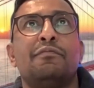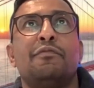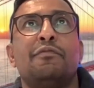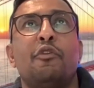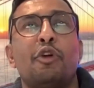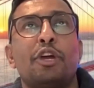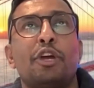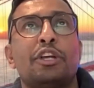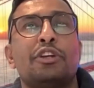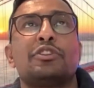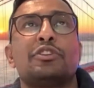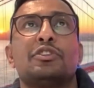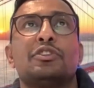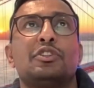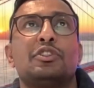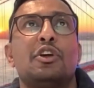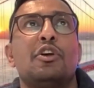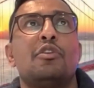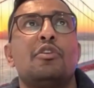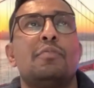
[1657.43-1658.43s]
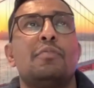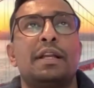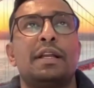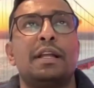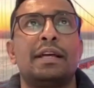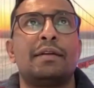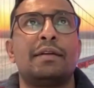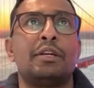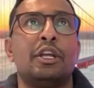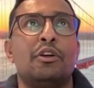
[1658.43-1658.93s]
4 years or so, but
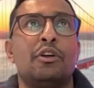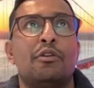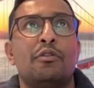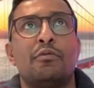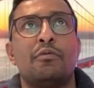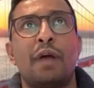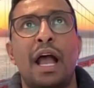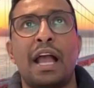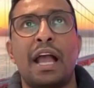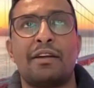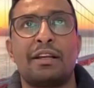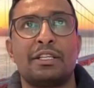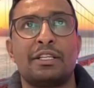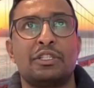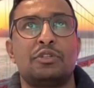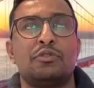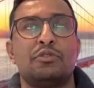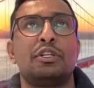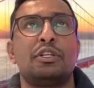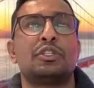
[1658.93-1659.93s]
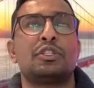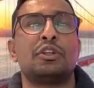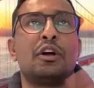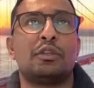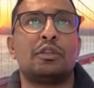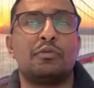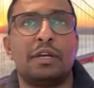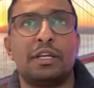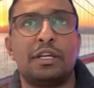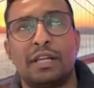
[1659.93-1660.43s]
hiring students
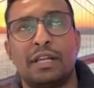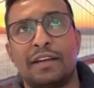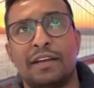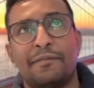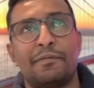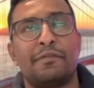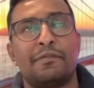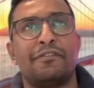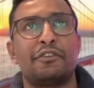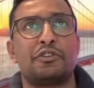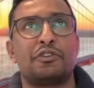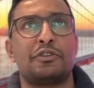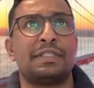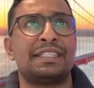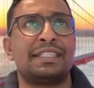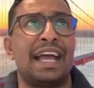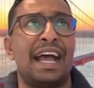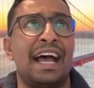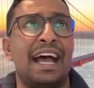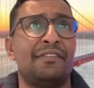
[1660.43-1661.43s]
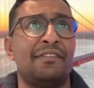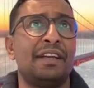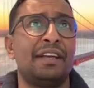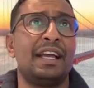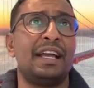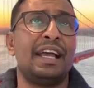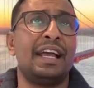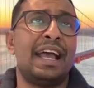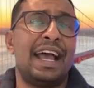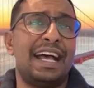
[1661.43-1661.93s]
all the way to like professional staff
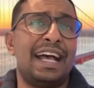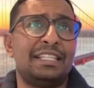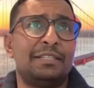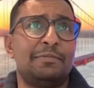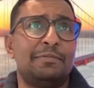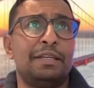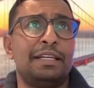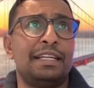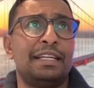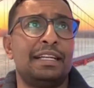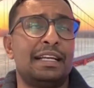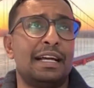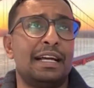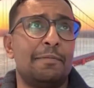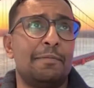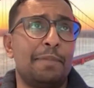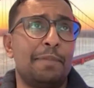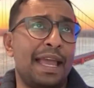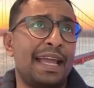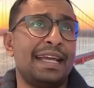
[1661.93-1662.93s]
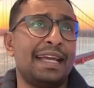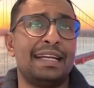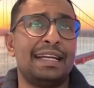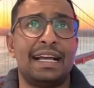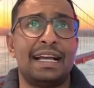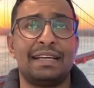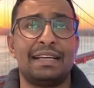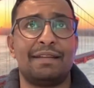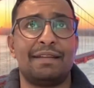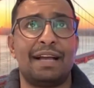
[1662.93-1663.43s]
has been a pain.
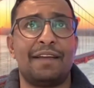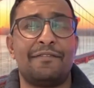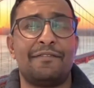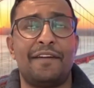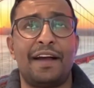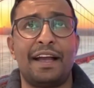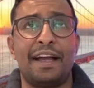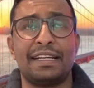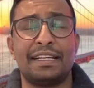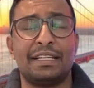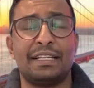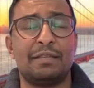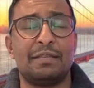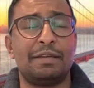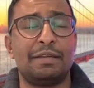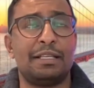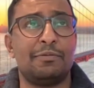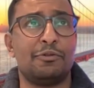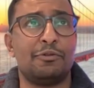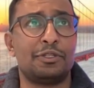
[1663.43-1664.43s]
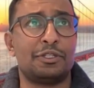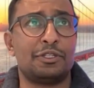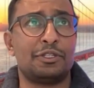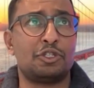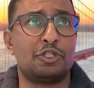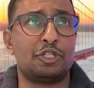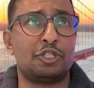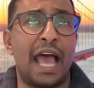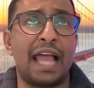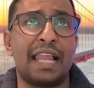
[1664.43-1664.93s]
I find it to be the most
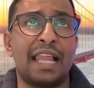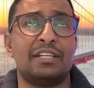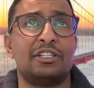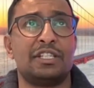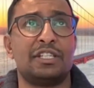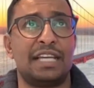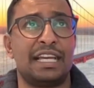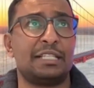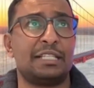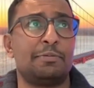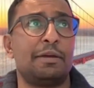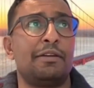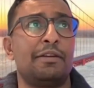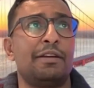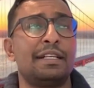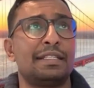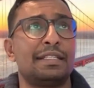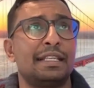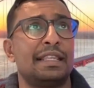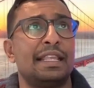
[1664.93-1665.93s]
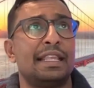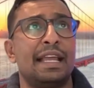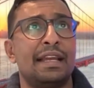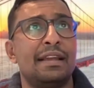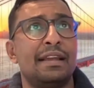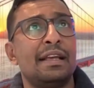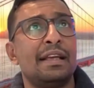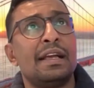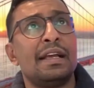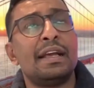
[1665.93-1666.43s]
challenging experience. And
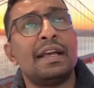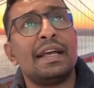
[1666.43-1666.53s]
then,